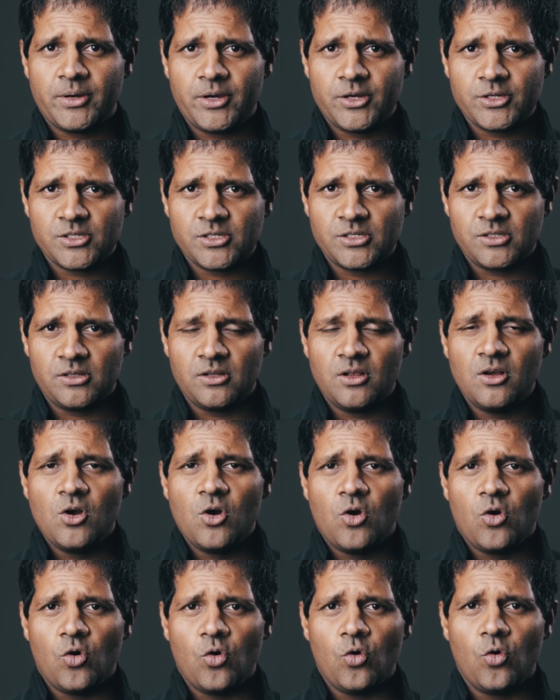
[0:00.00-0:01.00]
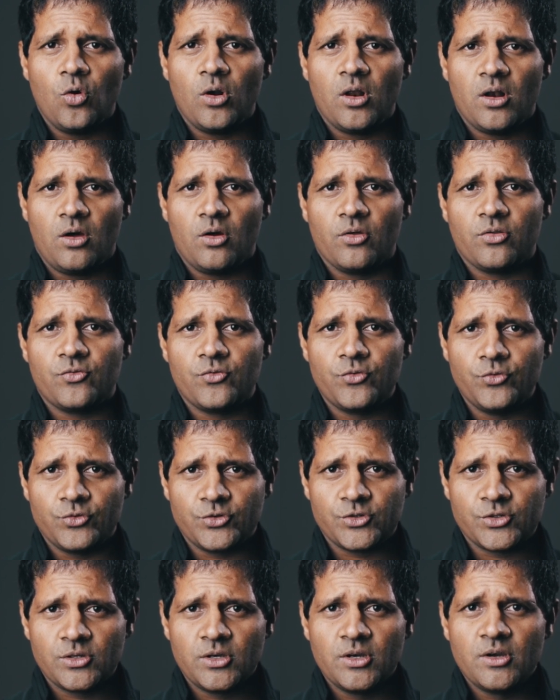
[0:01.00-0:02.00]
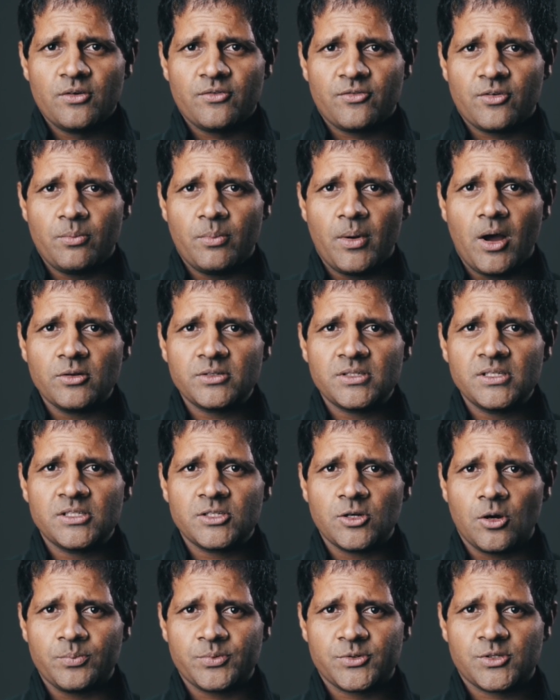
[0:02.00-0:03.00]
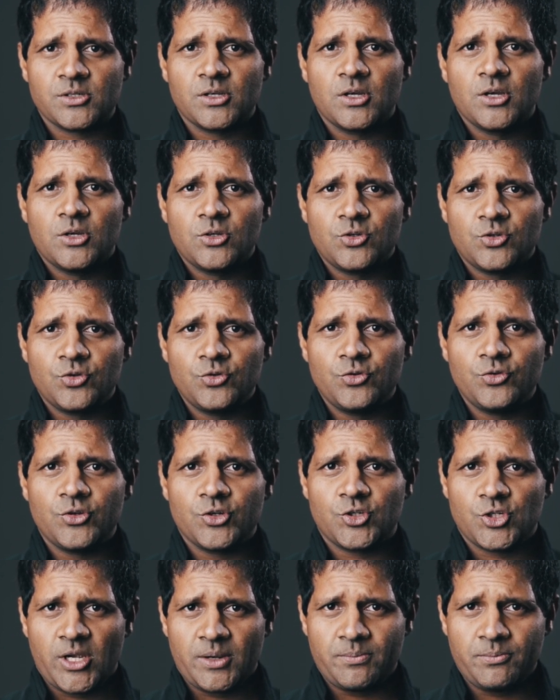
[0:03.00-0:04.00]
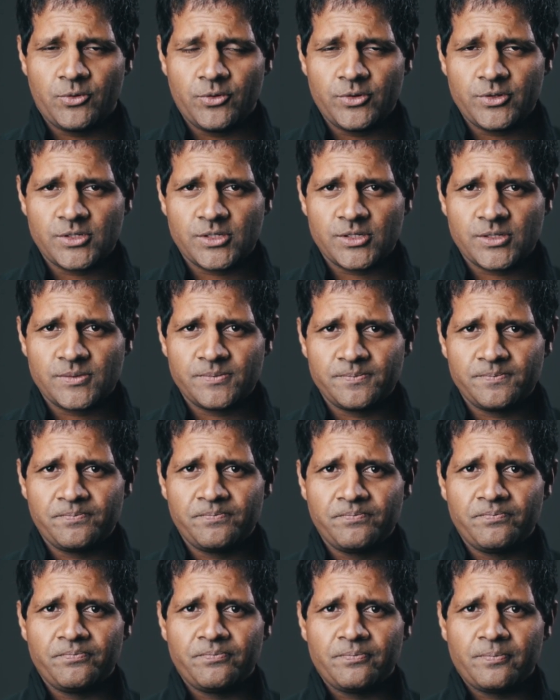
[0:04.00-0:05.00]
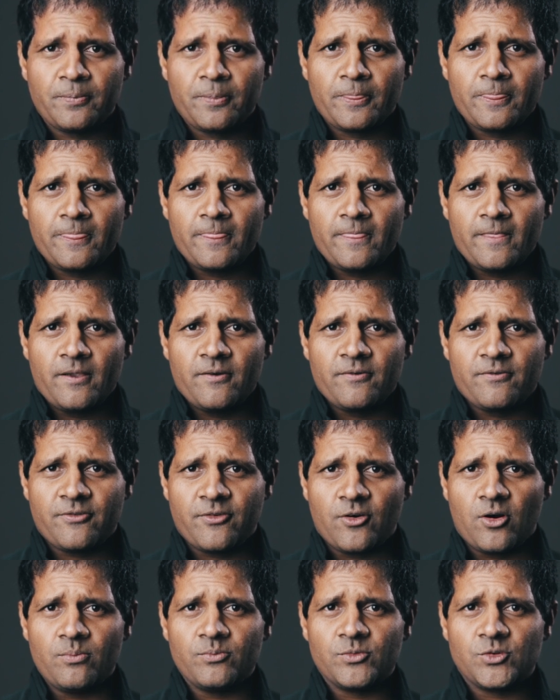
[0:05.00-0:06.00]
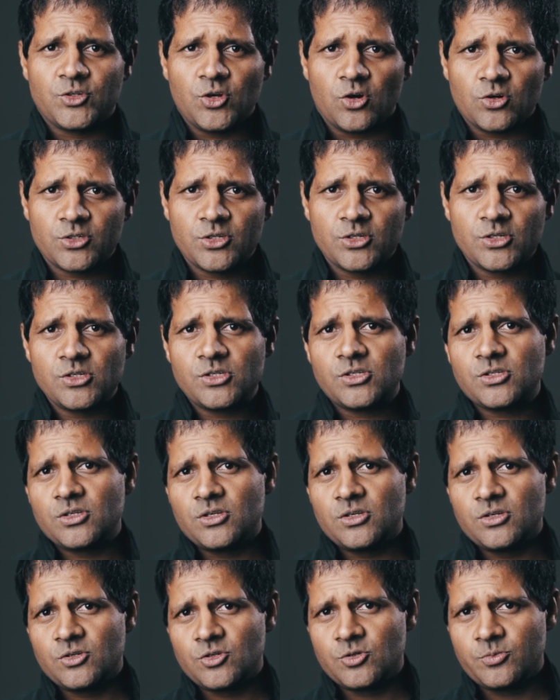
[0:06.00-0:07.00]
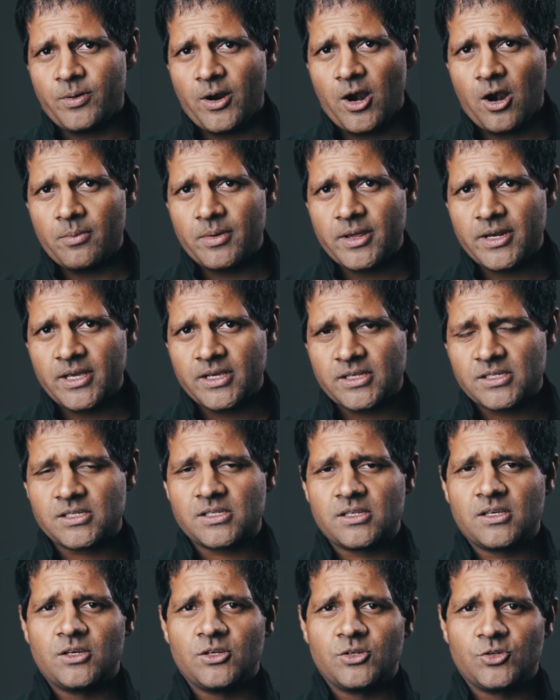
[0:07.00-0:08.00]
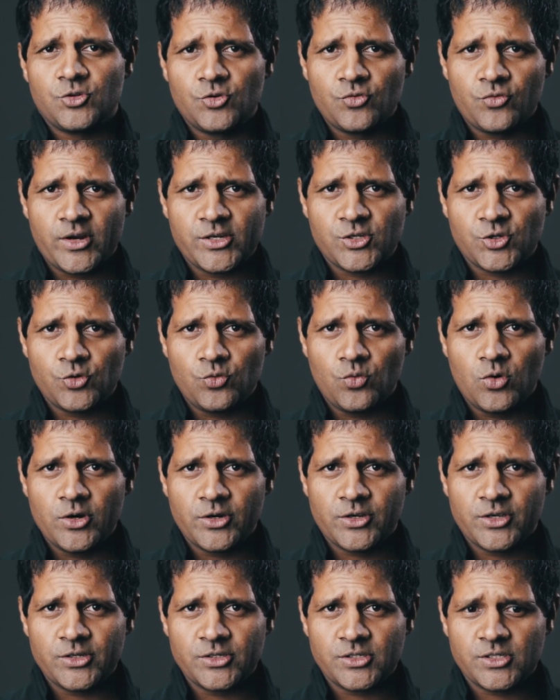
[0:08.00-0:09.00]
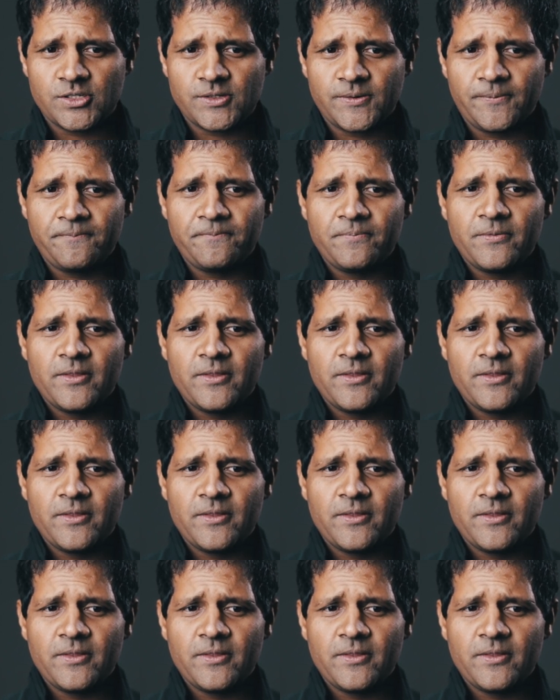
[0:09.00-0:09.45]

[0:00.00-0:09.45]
personnel all along the route, from mountaintops to the checkpoints, from doctors to paramedics to rescue workers.